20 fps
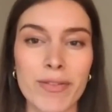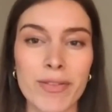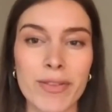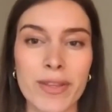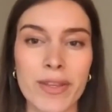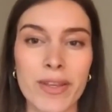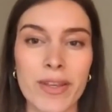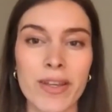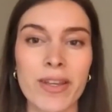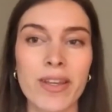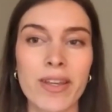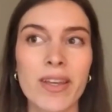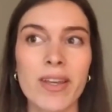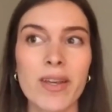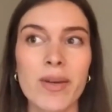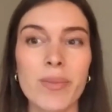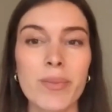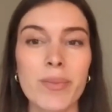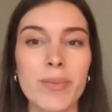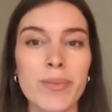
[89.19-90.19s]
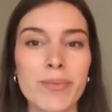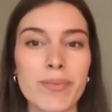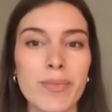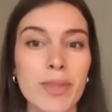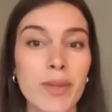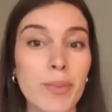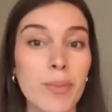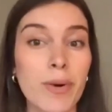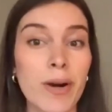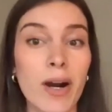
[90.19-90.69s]
the
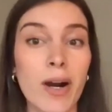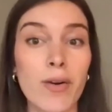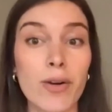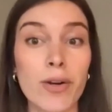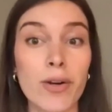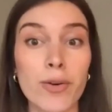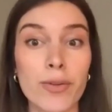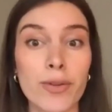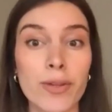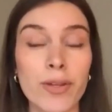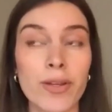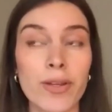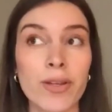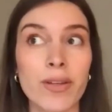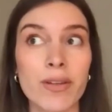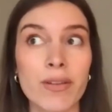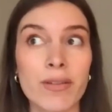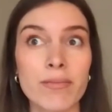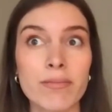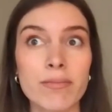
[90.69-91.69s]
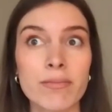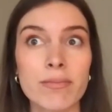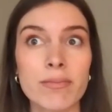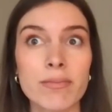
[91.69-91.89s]
power or the